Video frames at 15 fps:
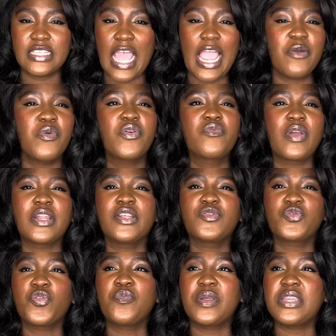I regretted
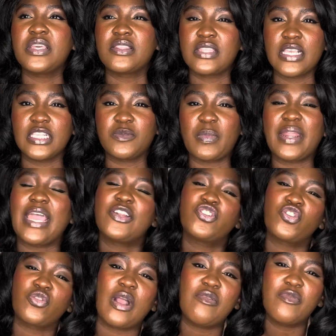so many things, but I
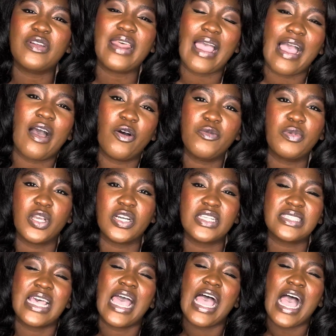traveled out because